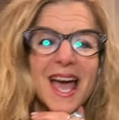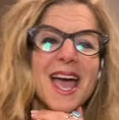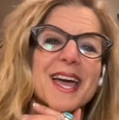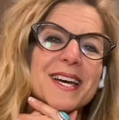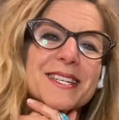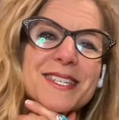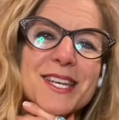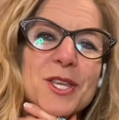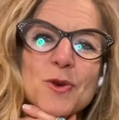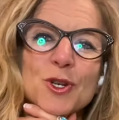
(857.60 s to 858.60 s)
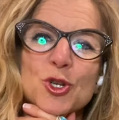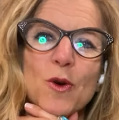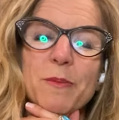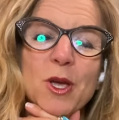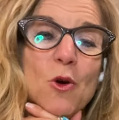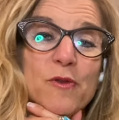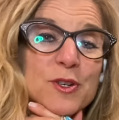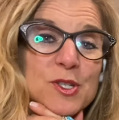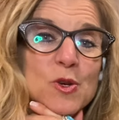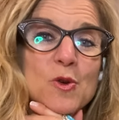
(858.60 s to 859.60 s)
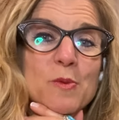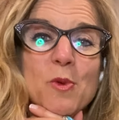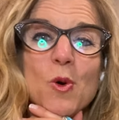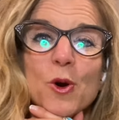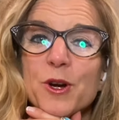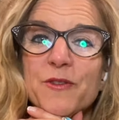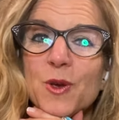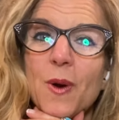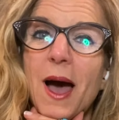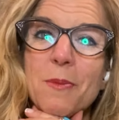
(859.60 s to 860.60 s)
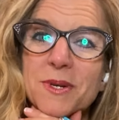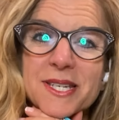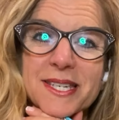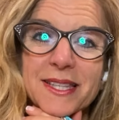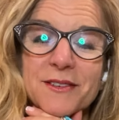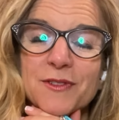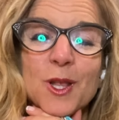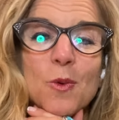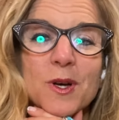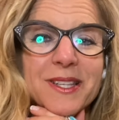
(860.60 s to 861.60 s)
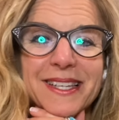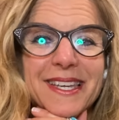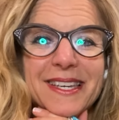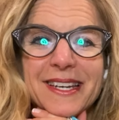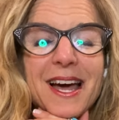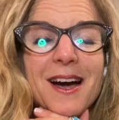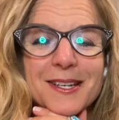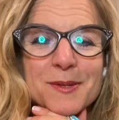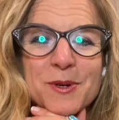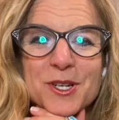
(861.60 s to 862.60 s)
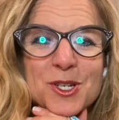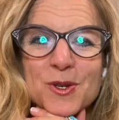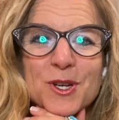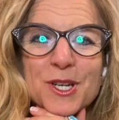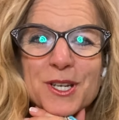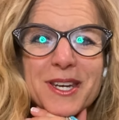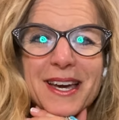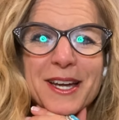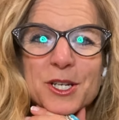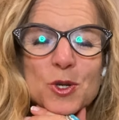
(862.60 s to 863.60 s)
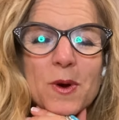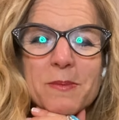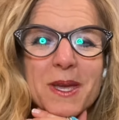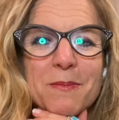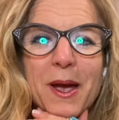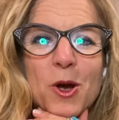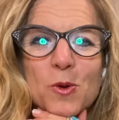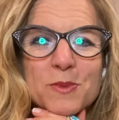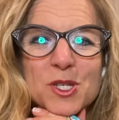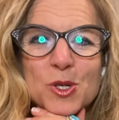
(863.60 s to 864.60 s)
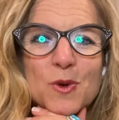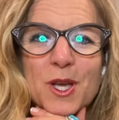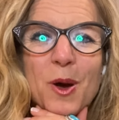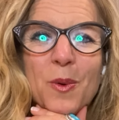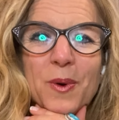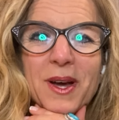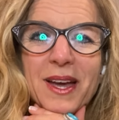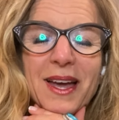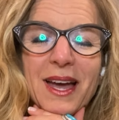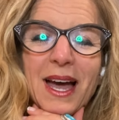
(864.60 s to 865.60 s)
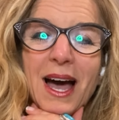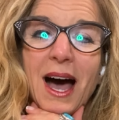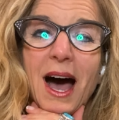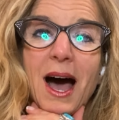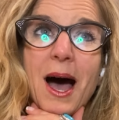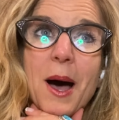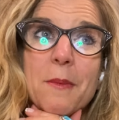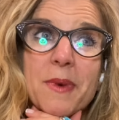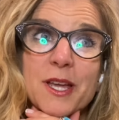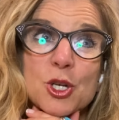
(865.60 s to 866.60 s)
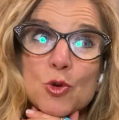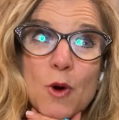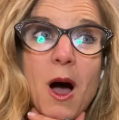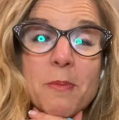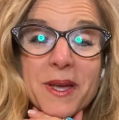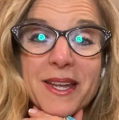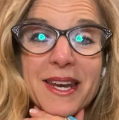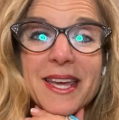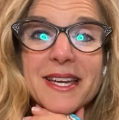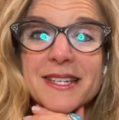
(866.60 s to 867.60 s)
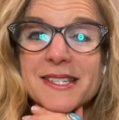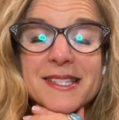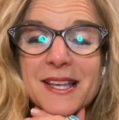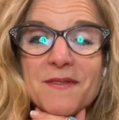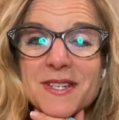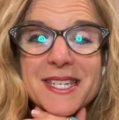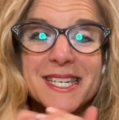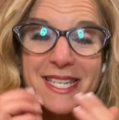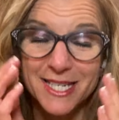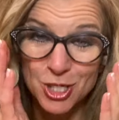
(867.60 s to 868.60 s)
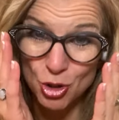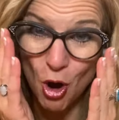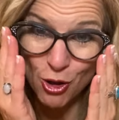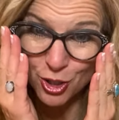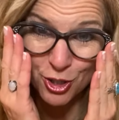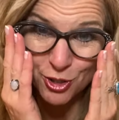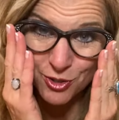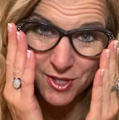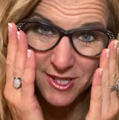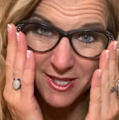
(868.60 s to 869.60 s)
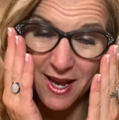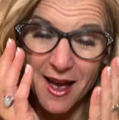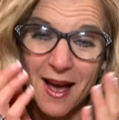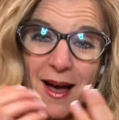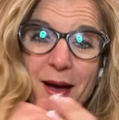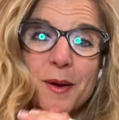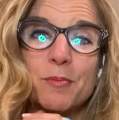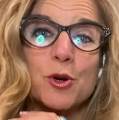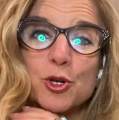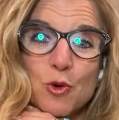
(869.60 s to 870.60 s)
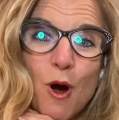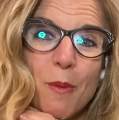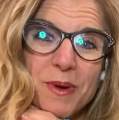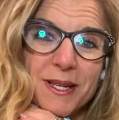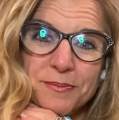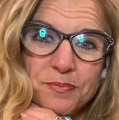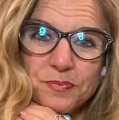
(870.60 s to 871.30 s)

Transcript: And you can join me over Zoom, or if you happen to live locally in Uxbridge, you can join me in my home studio. Drop-in is $17 per drop-in.